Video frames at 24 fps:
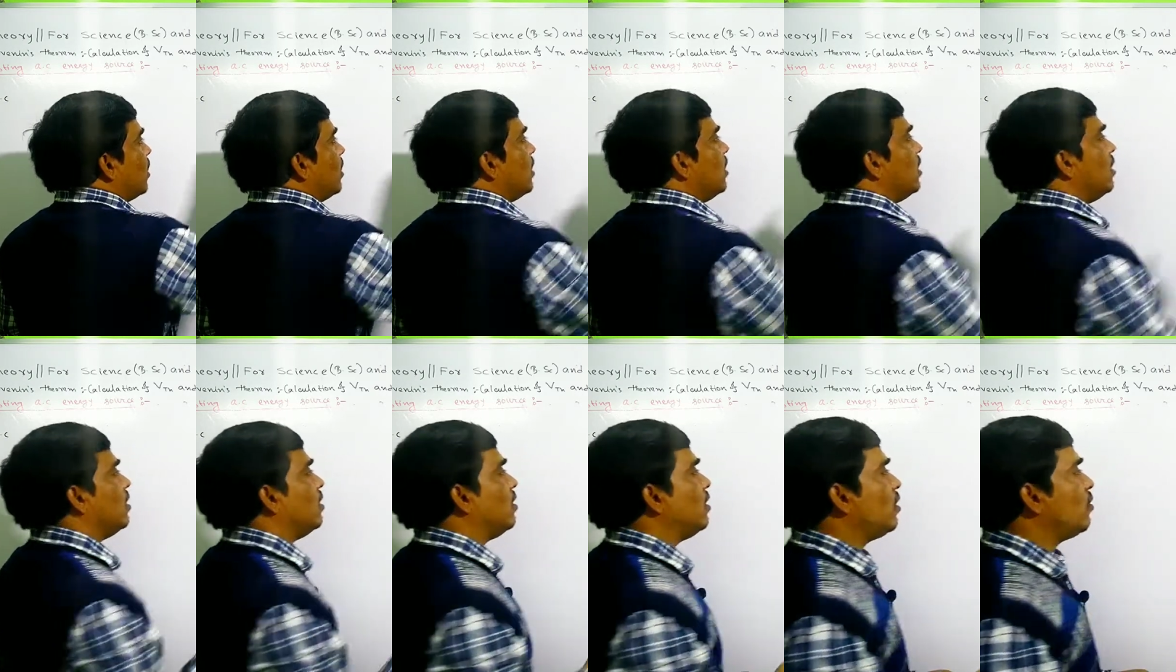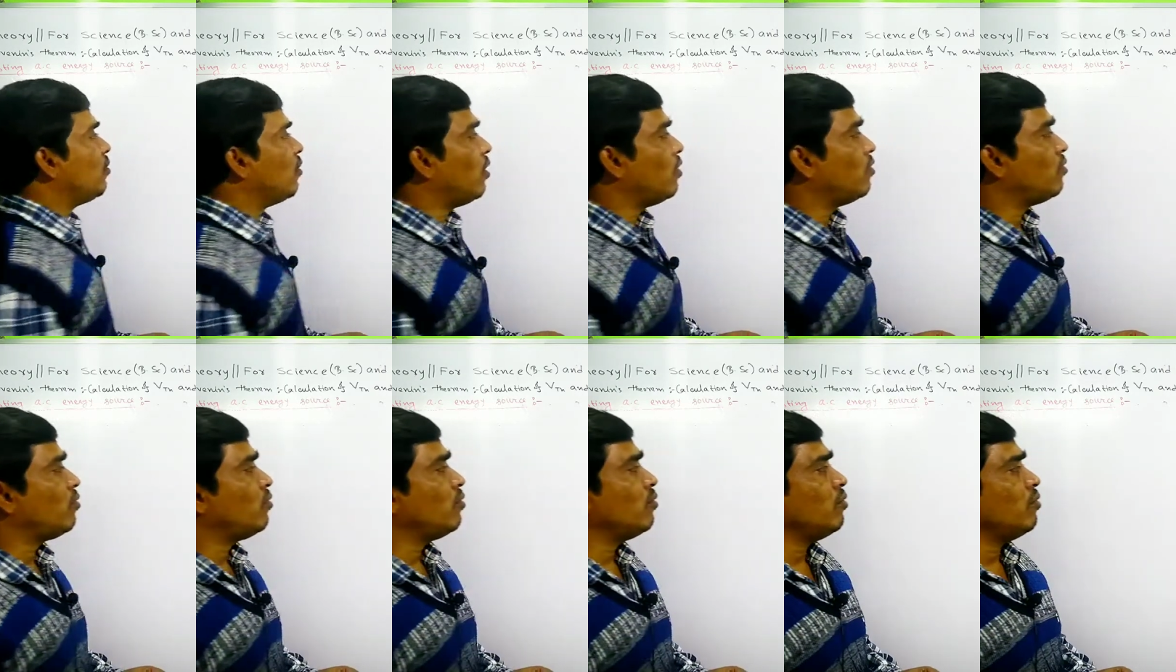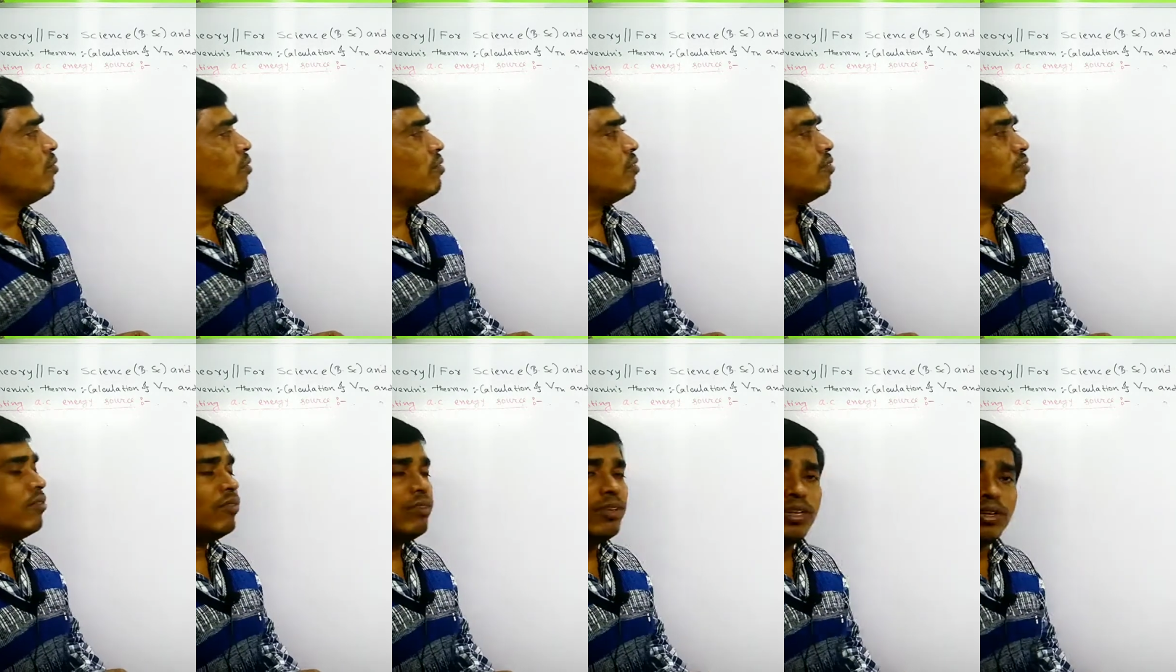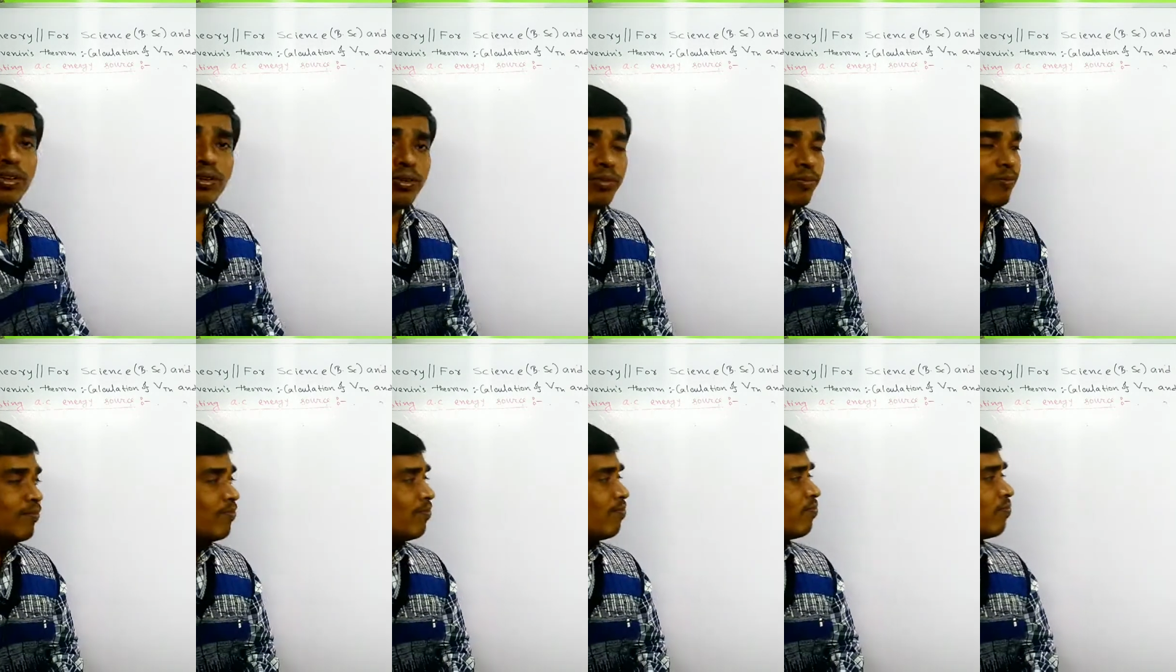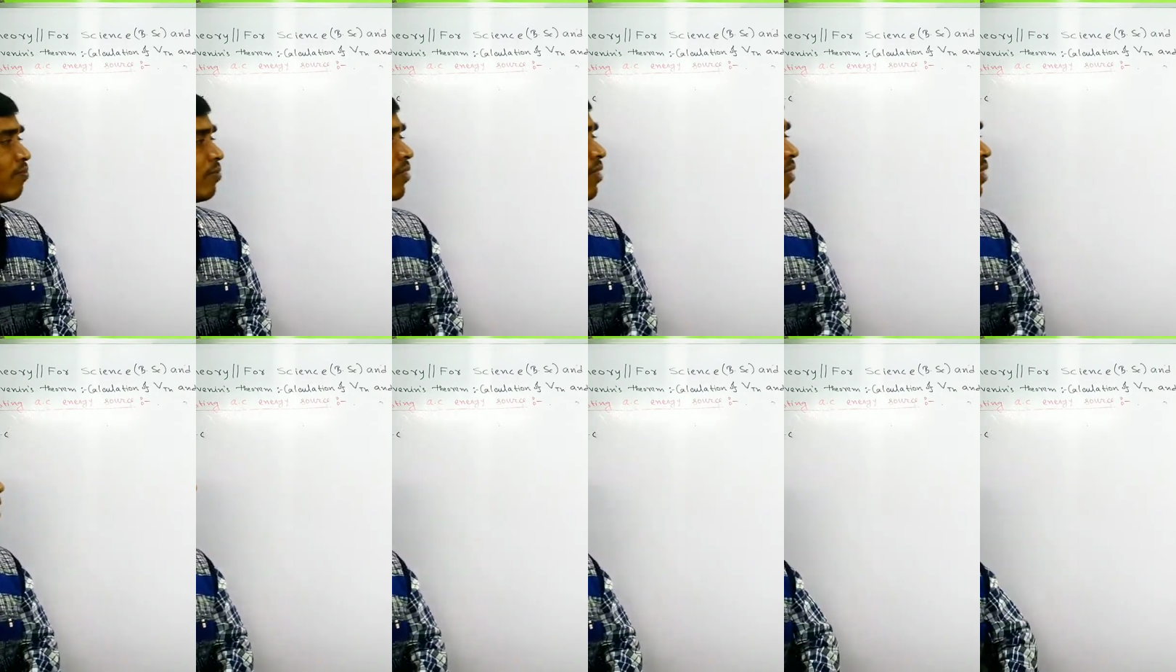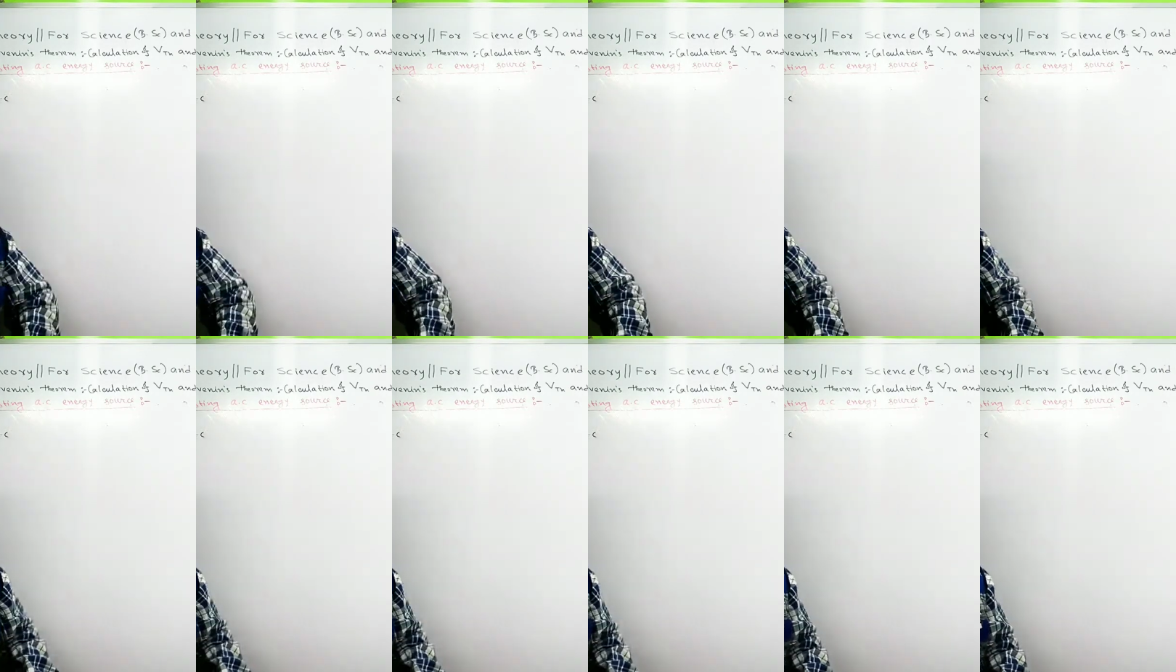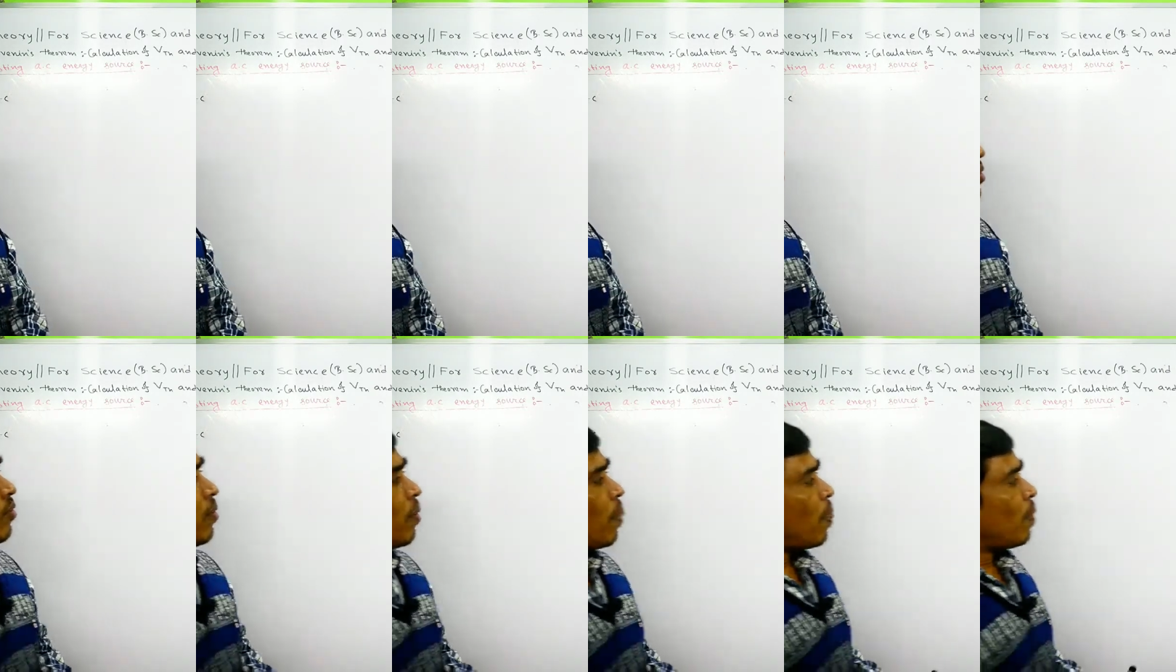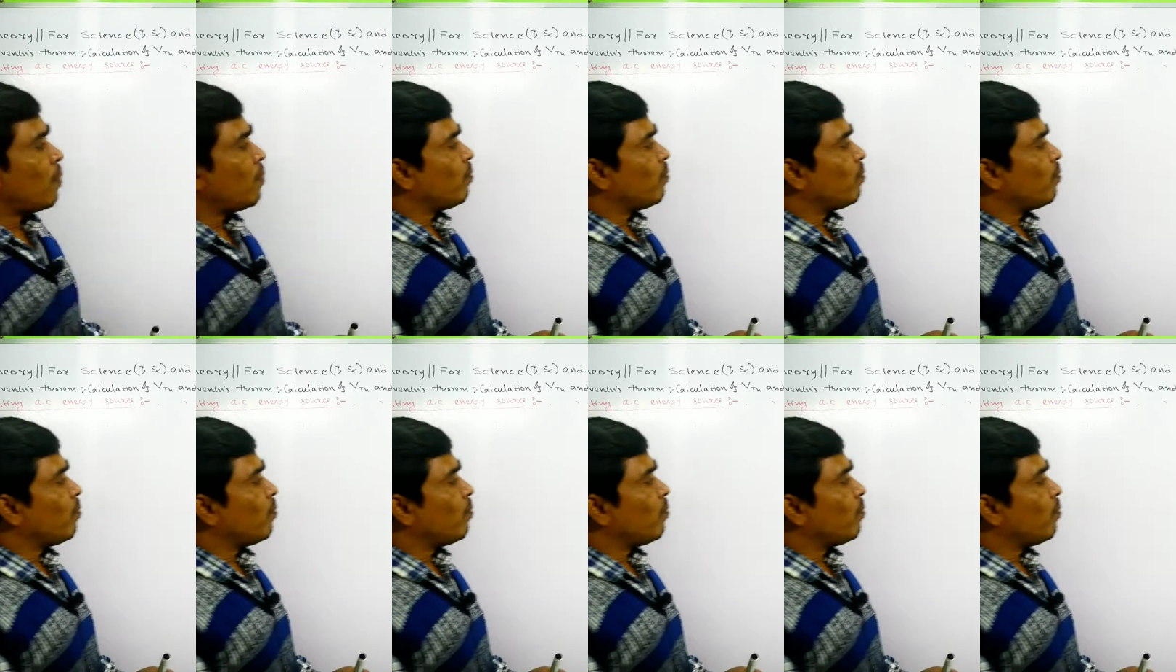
is equals to 0. So